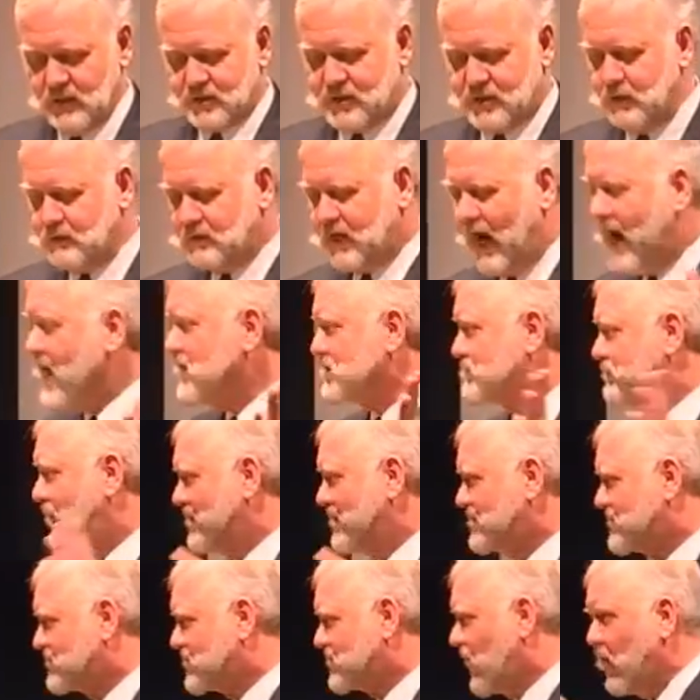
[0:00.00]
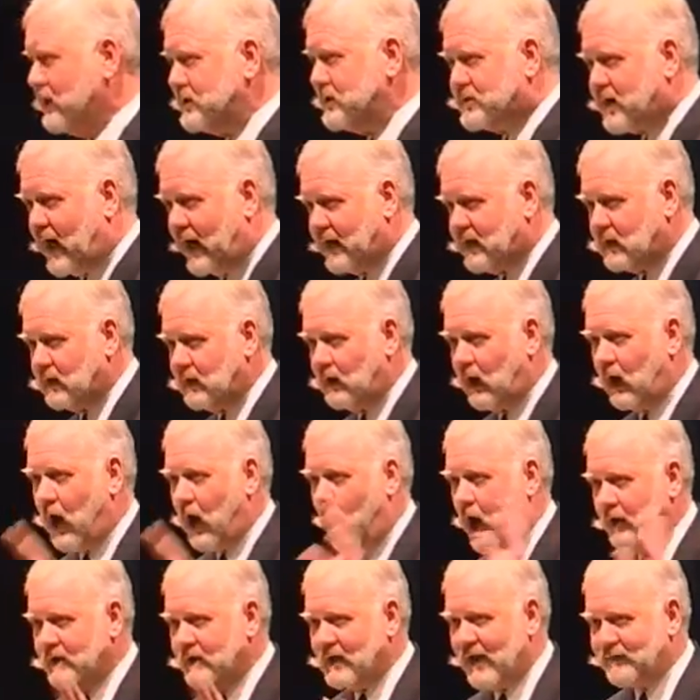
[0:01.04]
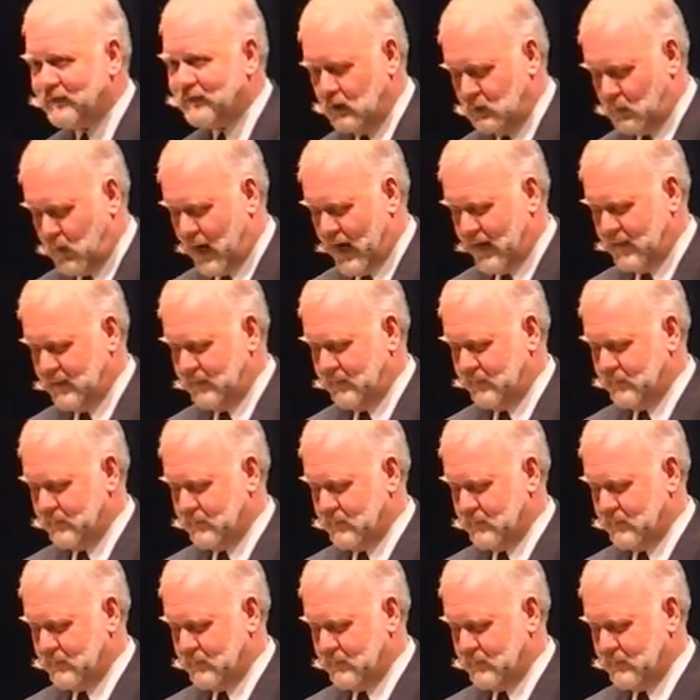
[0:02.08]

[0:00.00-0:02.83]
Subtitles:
2 car spaces on title, on level 1,